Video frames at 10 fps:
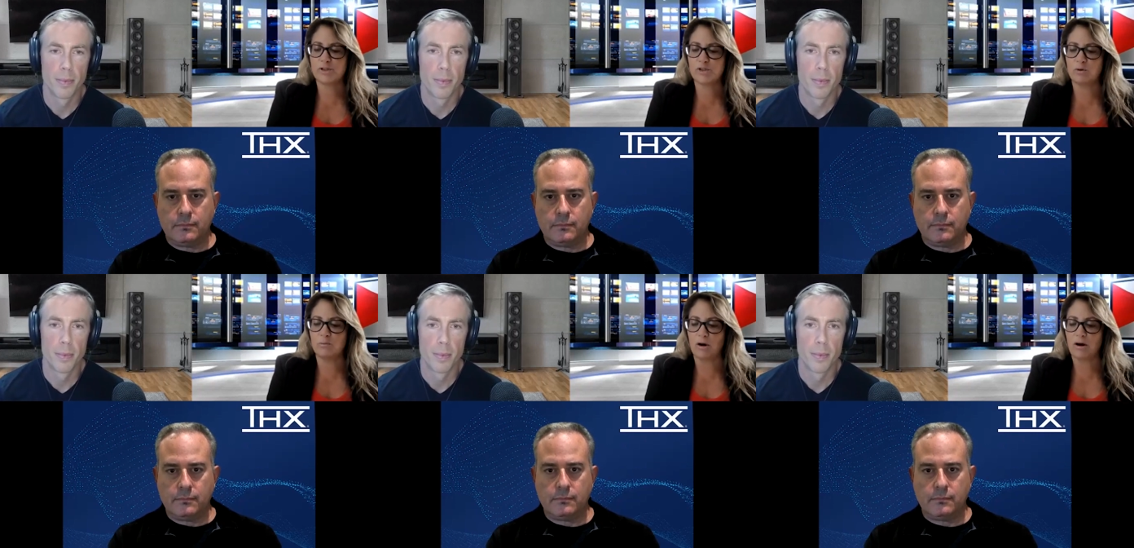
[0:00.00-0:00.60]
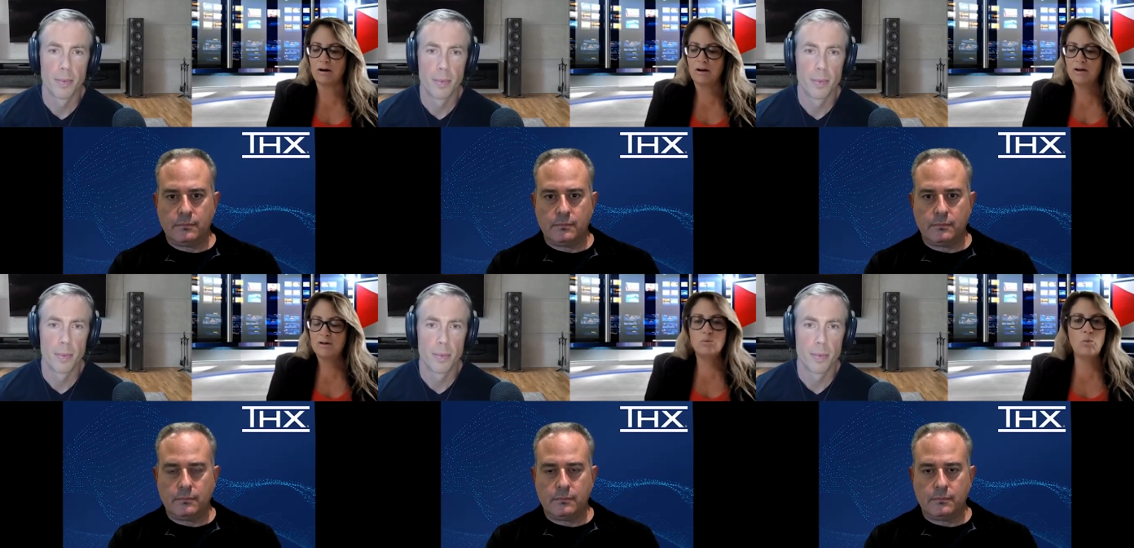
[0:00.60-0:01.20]
Speaker 1: for the
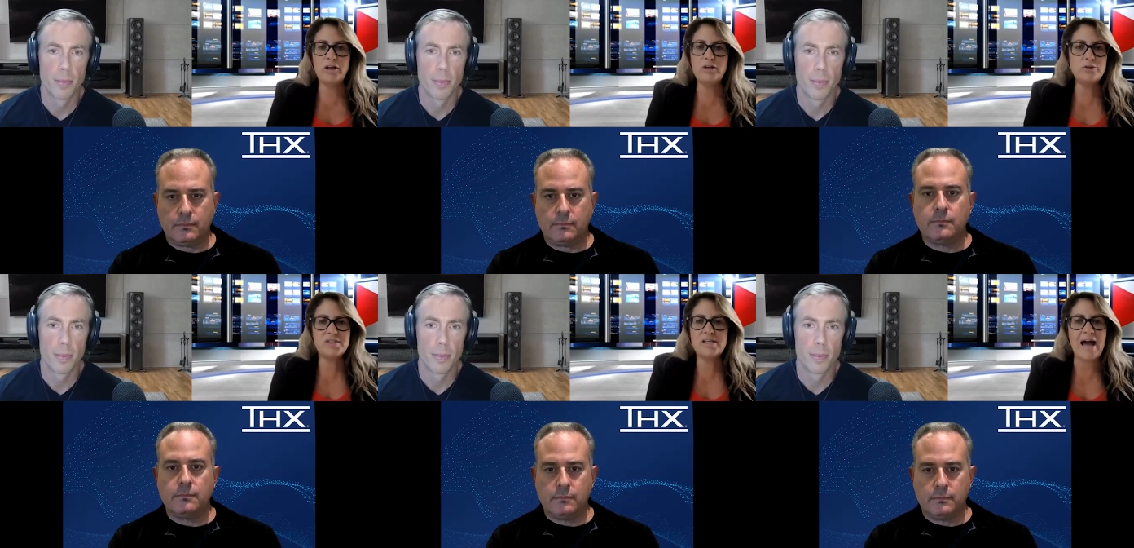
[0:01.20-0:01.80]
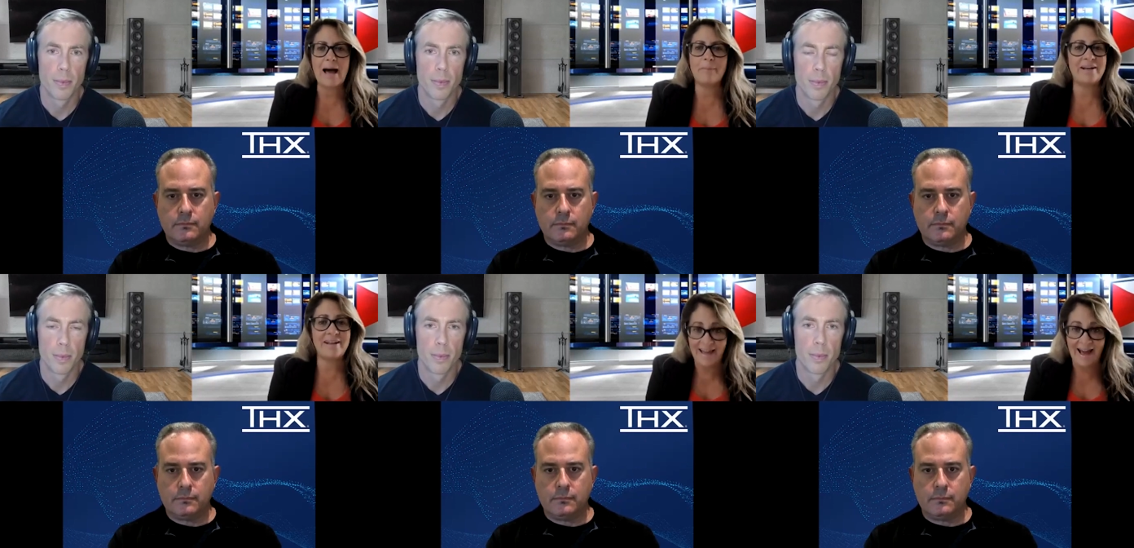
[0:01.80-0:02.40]
consumer? What do you see
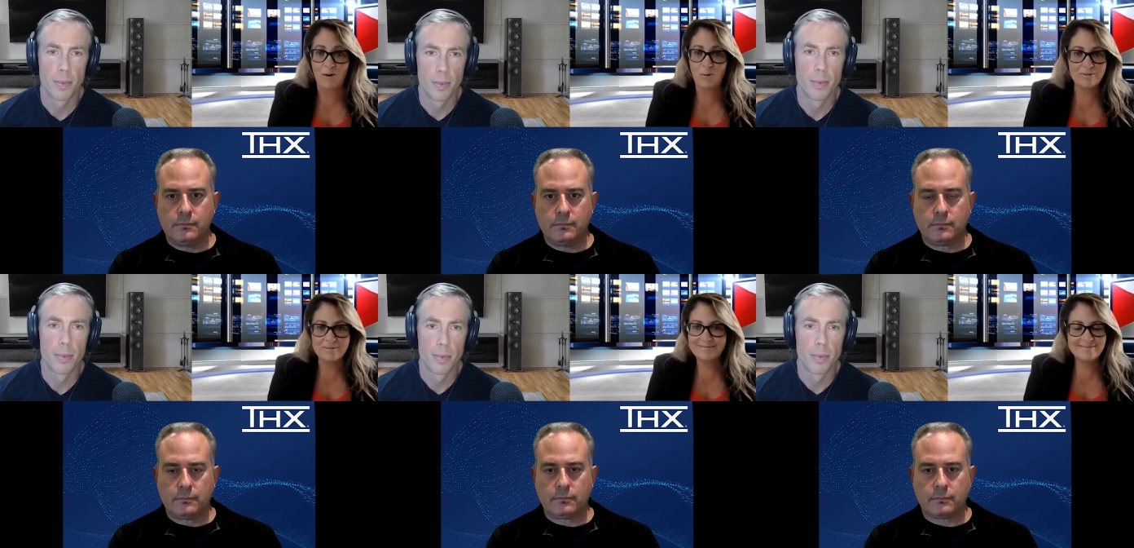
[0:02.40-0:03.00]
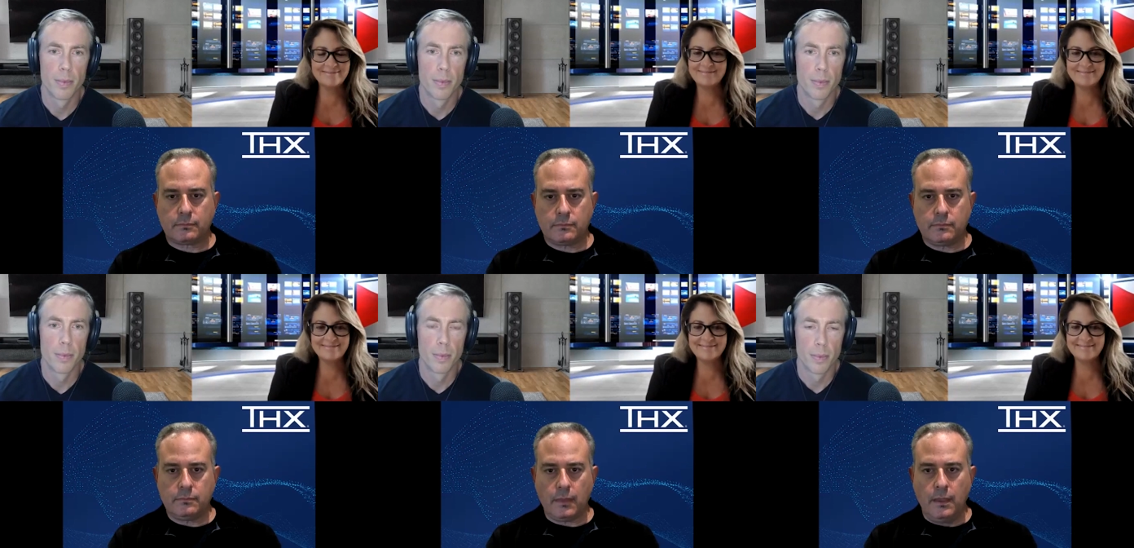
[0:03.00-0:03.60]
happening now?
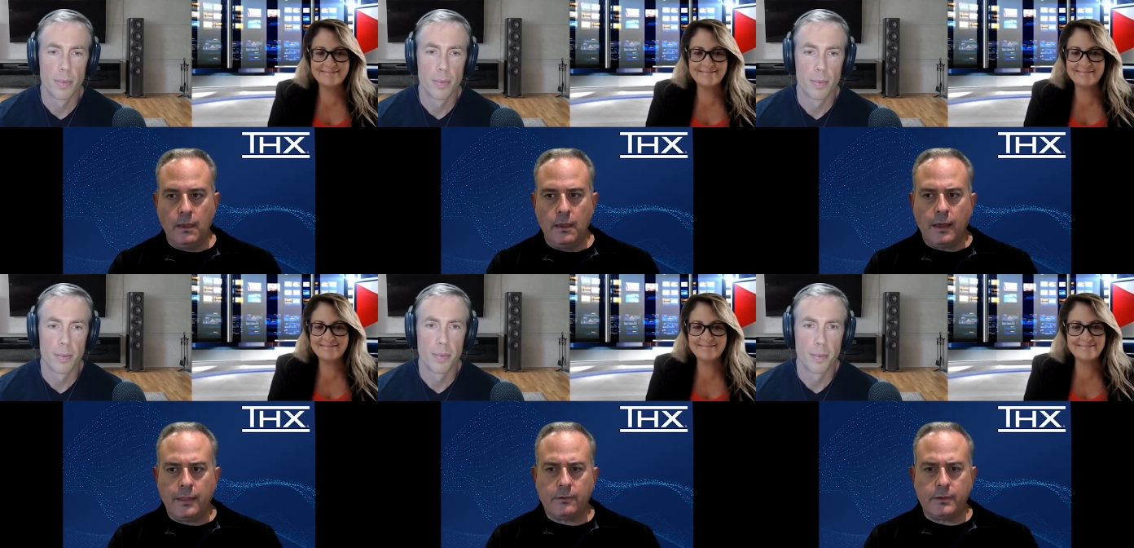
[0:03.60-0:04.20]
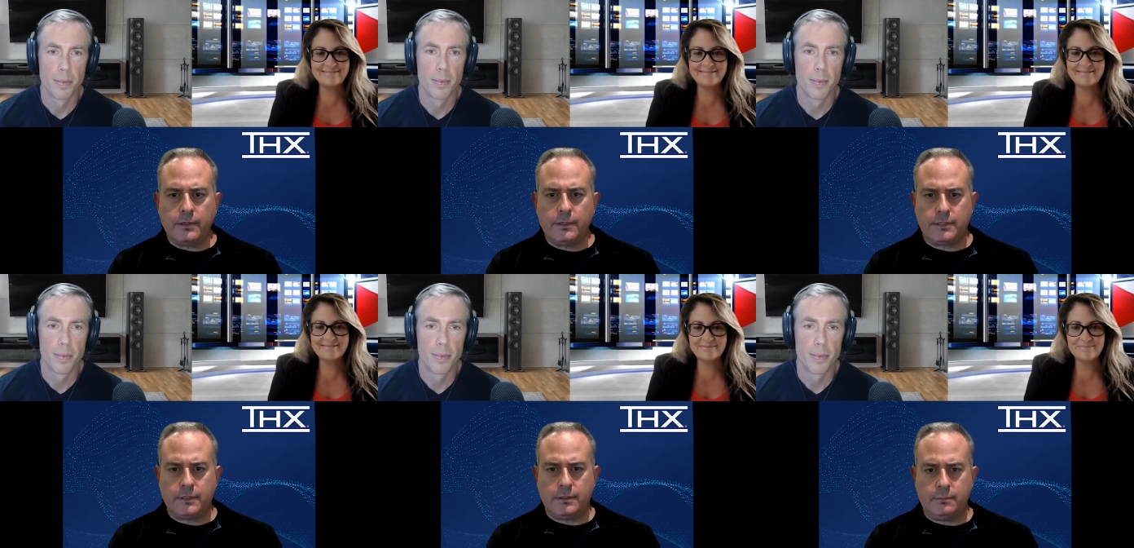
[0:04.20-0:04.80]
Speaker 2: I think we're going to
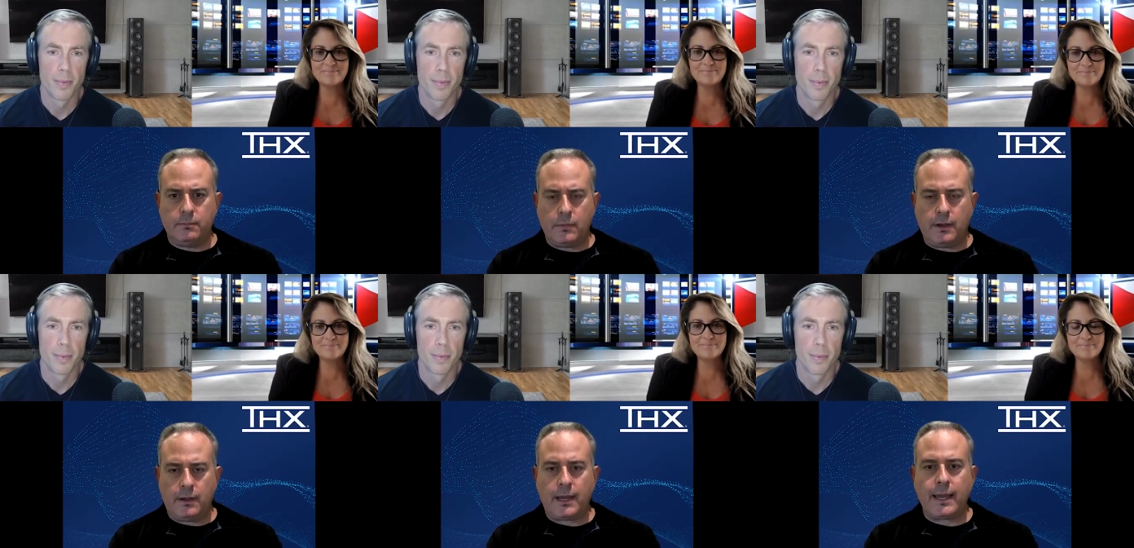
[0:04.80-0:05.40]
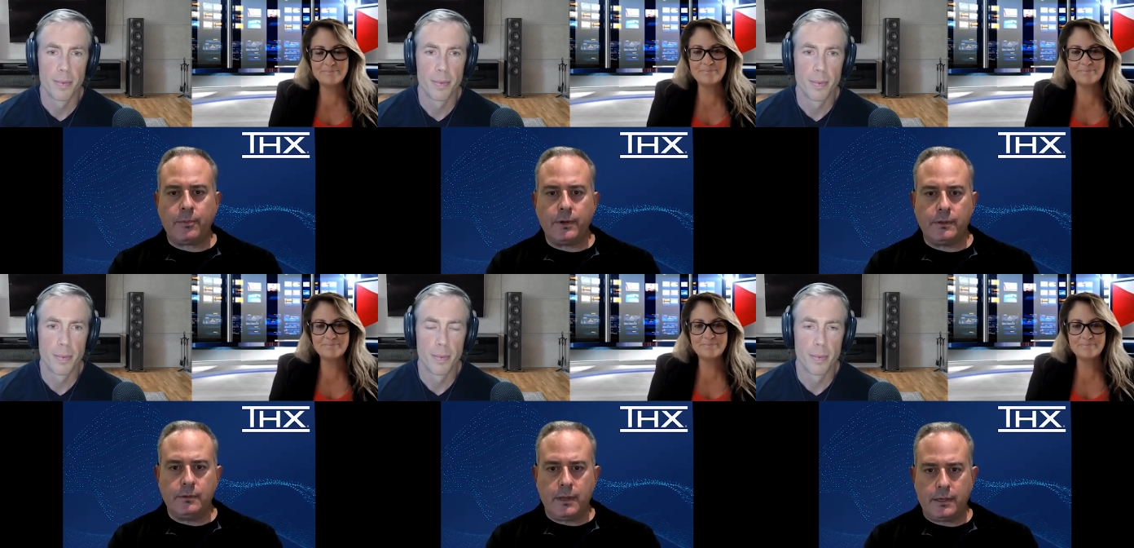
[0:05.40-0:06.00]
see uh,
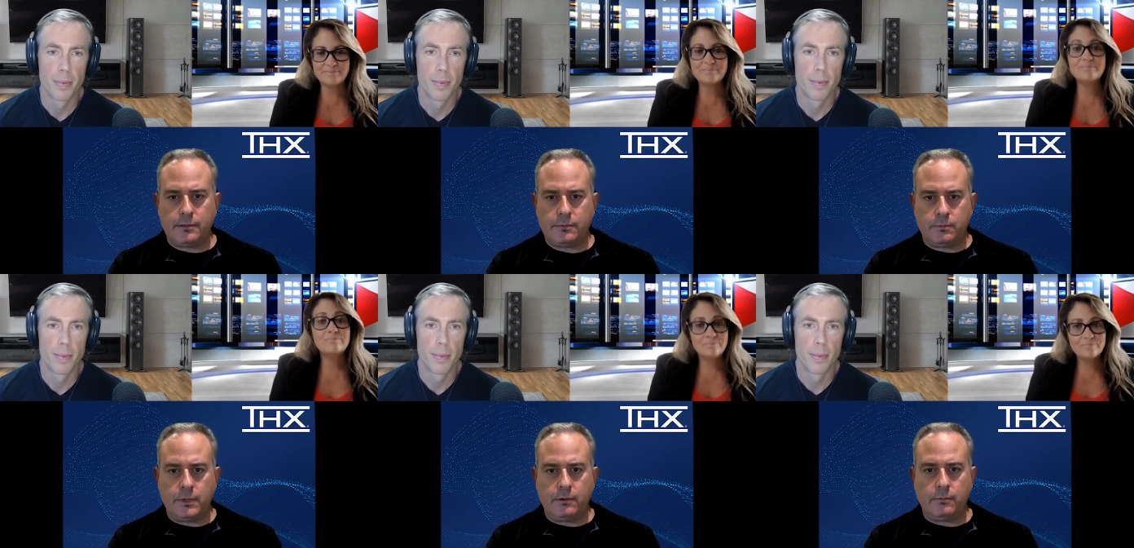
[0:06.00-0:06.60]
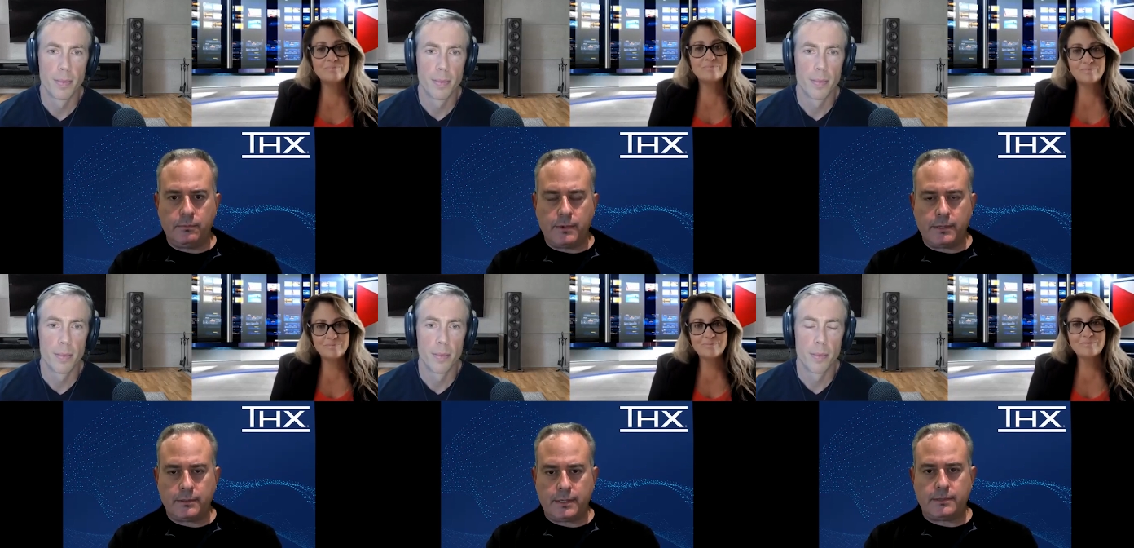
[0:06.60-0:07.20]
hybrid as you know
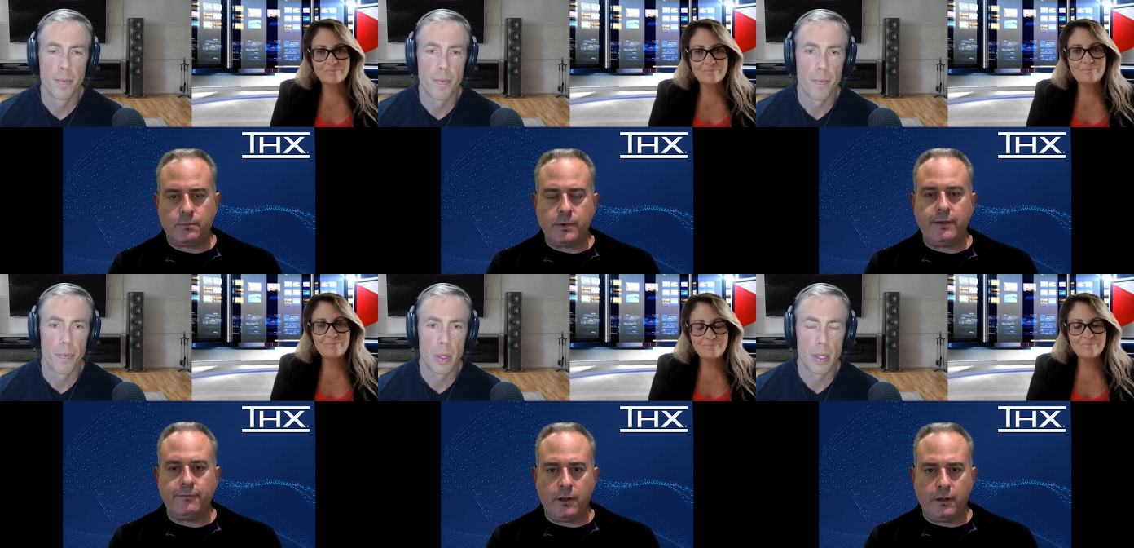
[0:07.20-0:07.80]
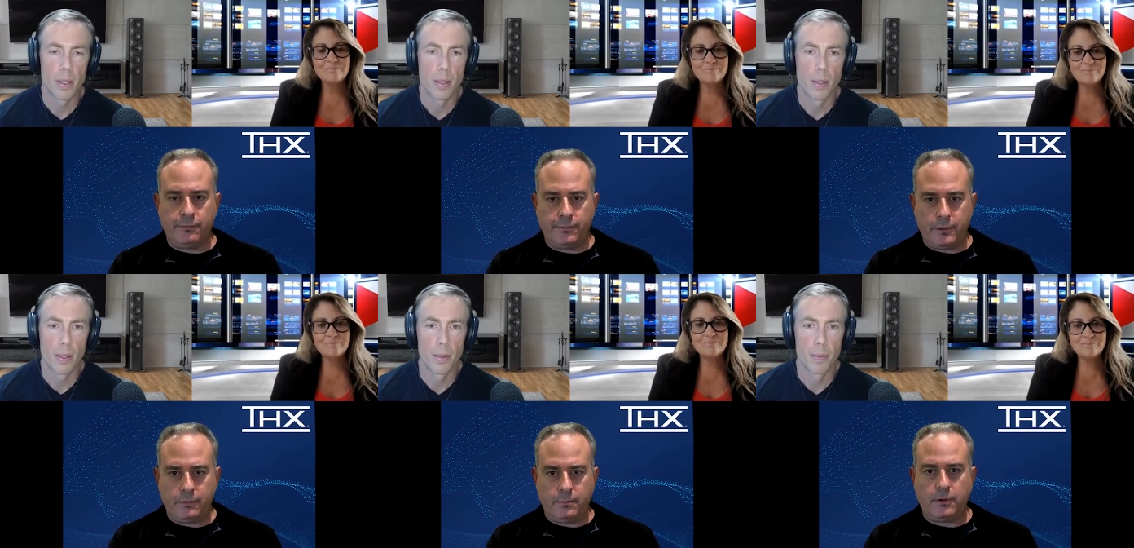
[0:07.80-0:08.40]
as as we evolve,
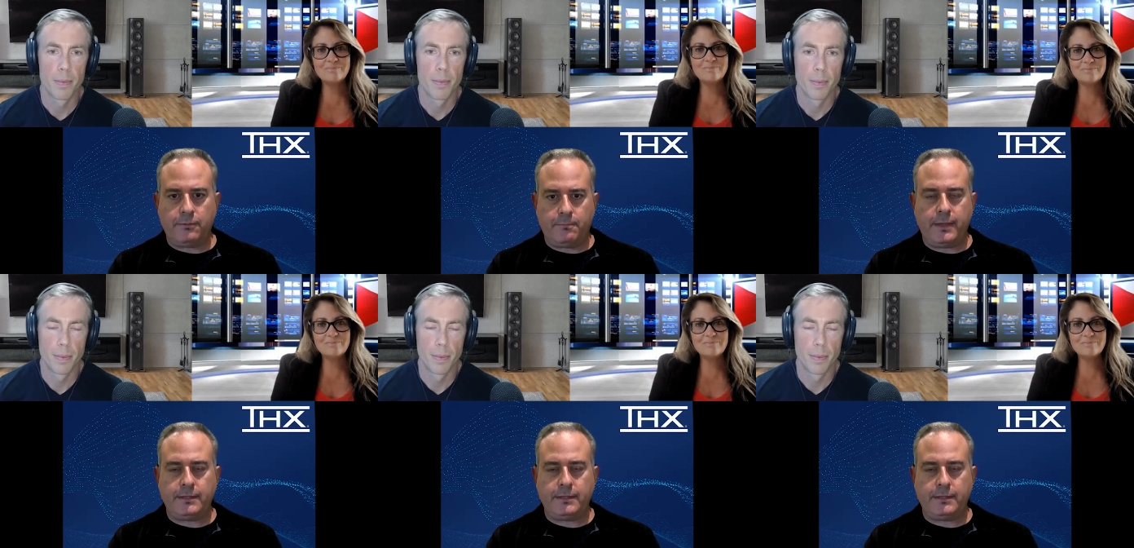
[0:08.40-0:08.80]
you know, both